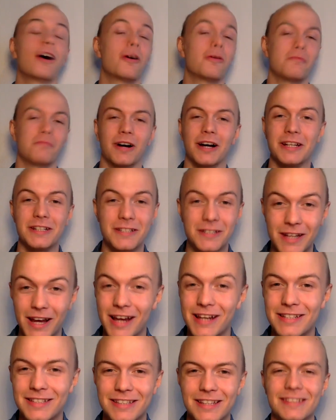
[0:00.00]
my
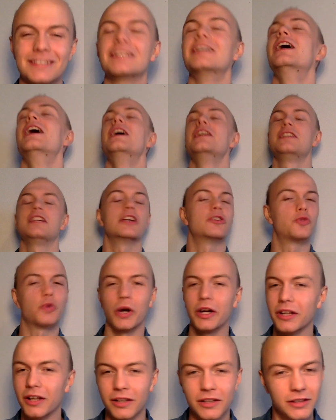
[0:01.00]
days, the
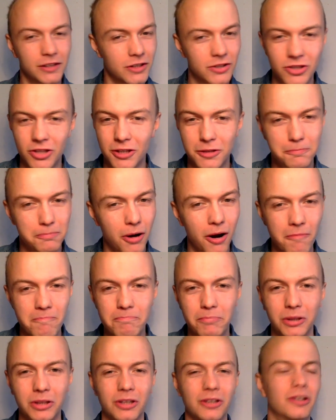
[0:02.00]
adrenaline is just
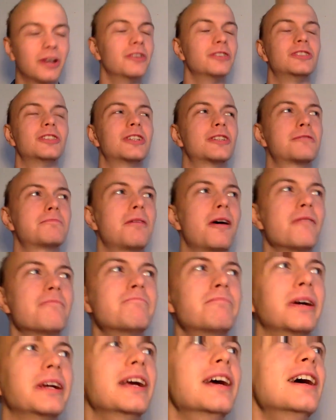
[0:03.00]
pumping, you know, it's just
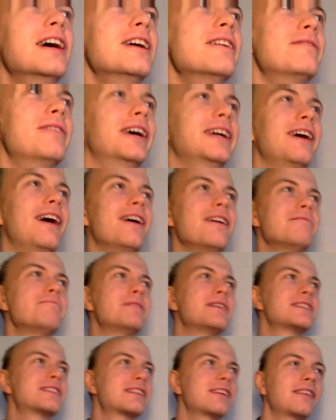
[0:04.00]
pumping. But I've
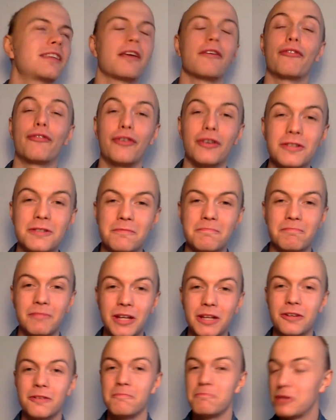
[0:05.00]
been sitting in front of my
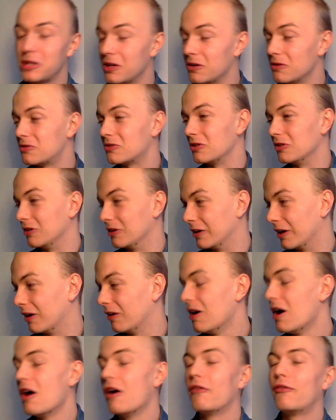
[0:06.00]
computer, you know,
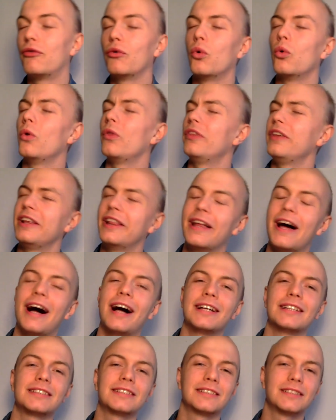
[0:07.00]
for the
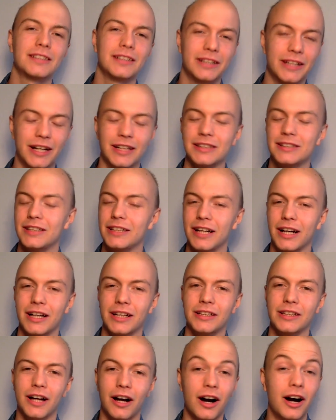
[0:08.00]
last
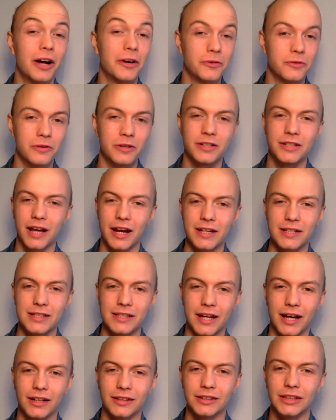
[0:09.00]
99, 100 days
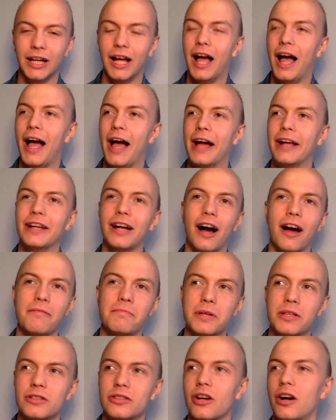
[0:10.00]
now. And I've
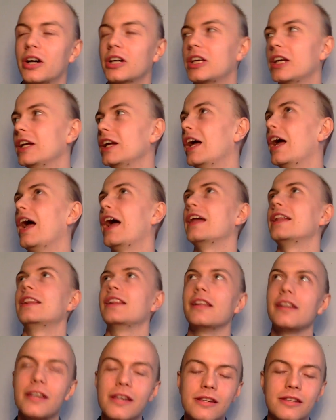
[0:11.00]
been talking at
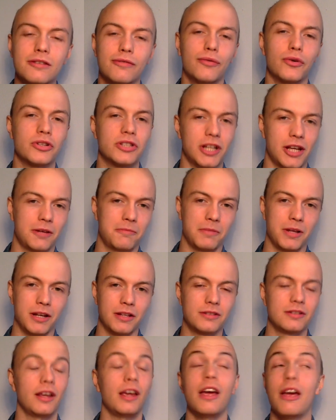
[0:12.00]
least for 10
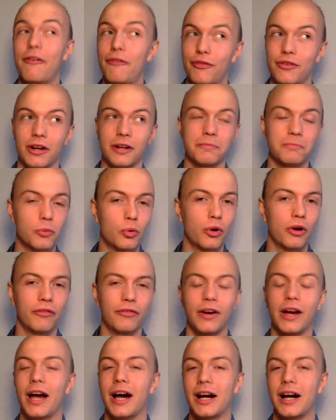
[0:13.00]
minutes, if not more, if I